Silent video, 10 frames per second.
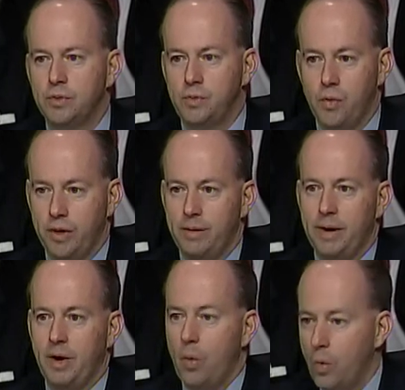point
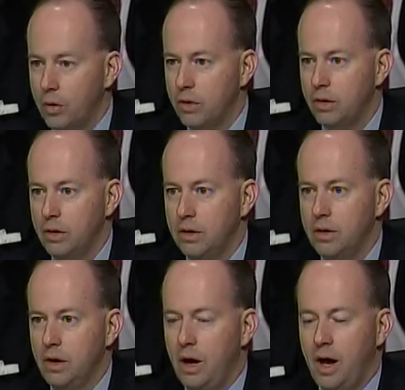about order
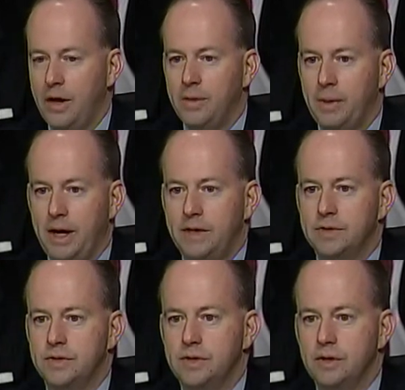on the
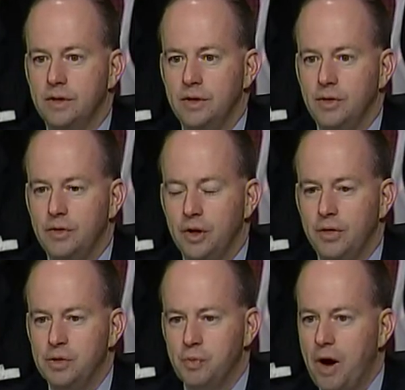base, there
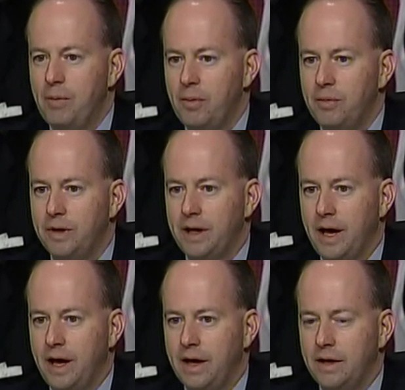is probably
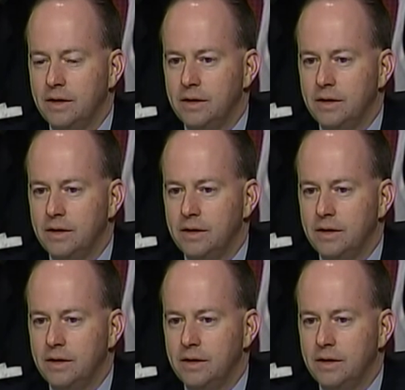a